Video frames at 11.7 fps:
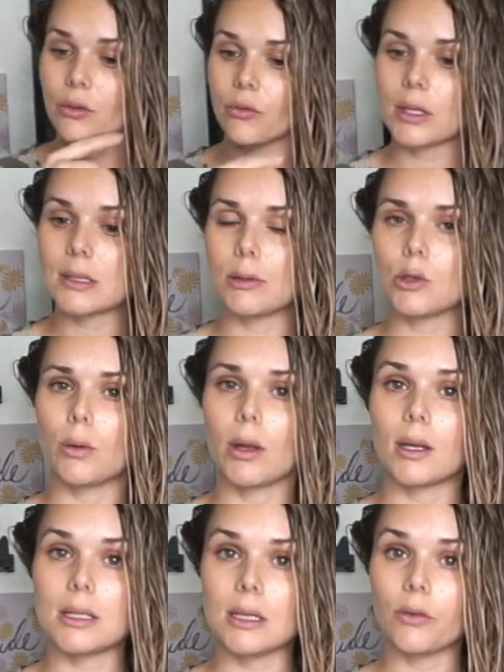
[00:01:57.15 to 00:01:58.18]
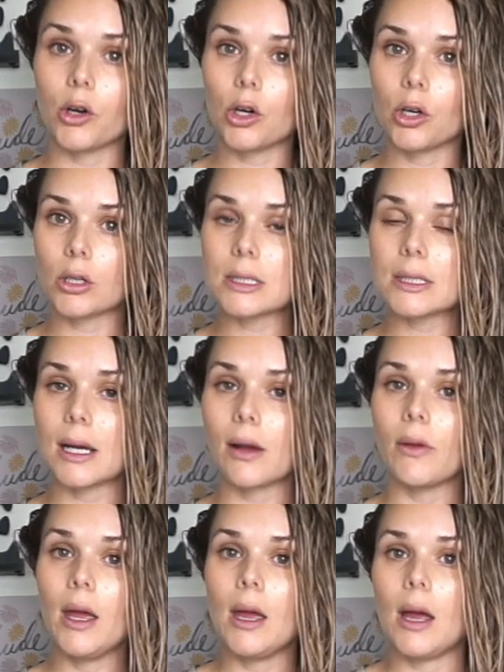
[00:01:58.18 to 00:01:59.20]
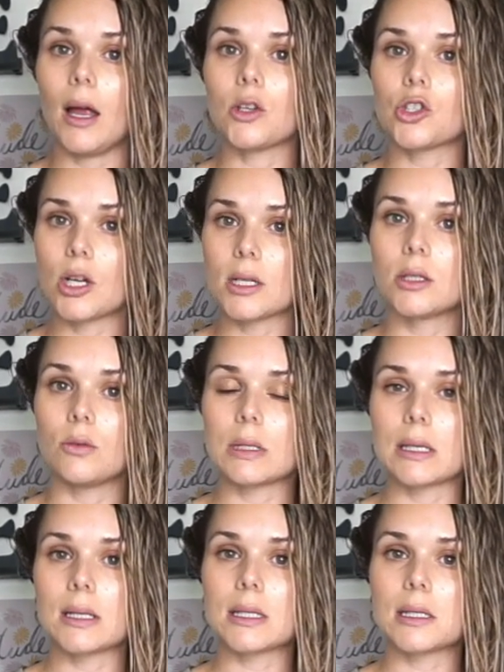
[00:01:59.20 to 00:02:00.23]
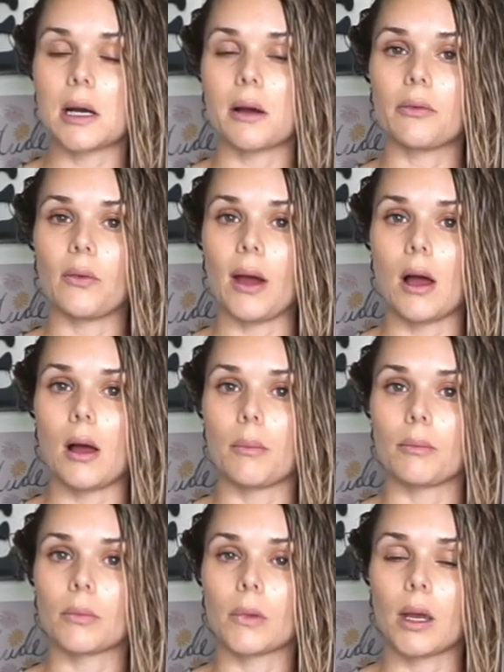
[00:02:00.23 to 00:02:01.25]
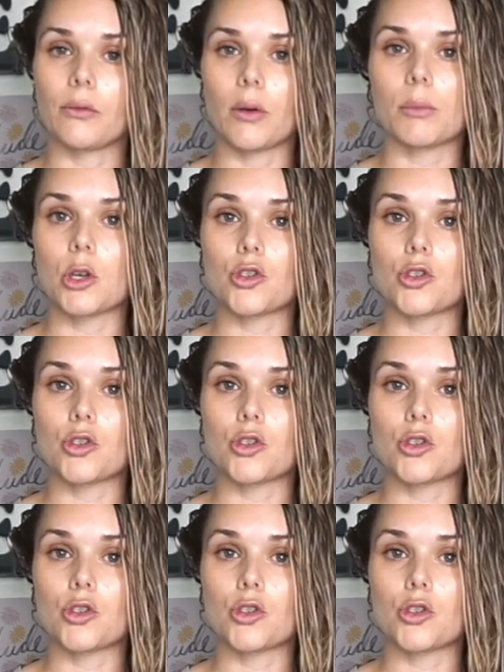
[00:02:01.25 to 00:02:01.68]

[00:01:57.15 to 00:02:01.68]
difference between the Deva Curl stuff and just using stuff from the